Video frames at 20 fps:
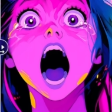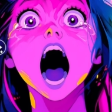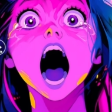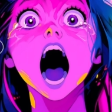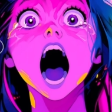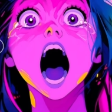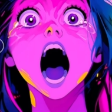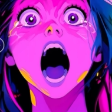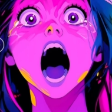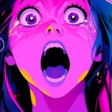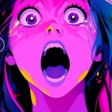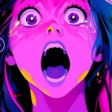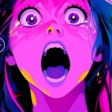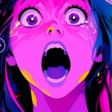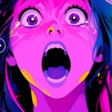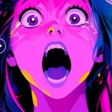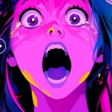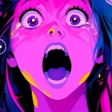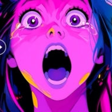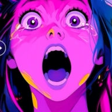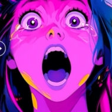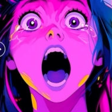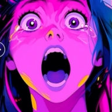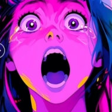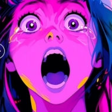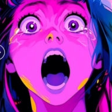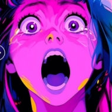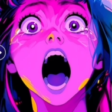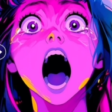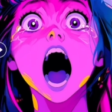Yeah, this looks good.
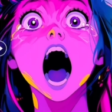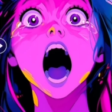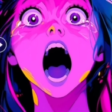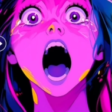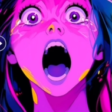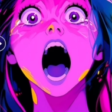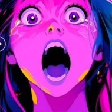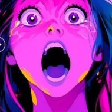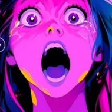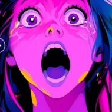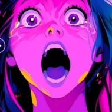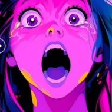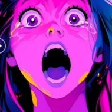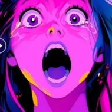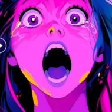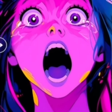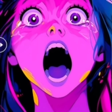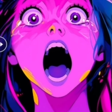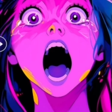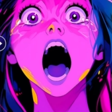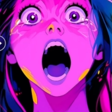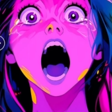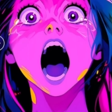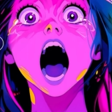They all look great so far